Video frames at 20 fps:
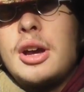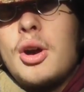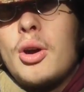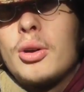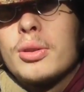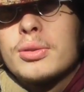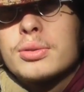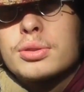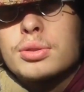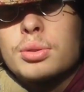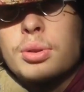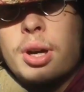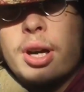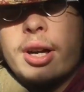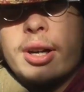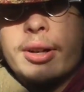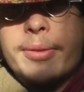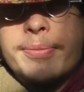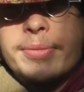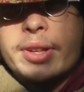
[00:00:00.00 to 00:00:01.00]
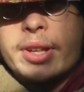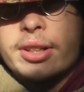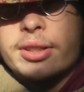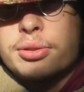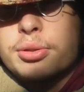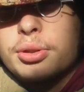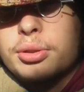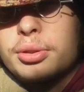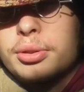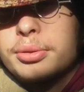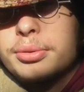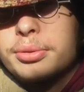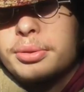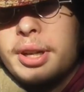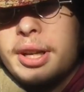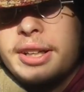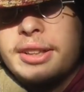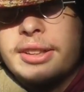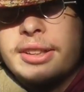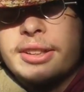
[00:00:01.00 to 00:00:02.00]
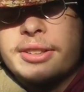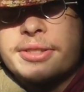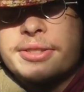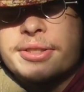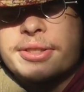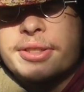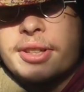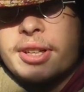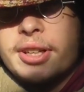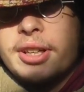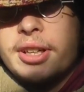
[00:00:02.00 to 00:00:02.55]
also a sort of aliens,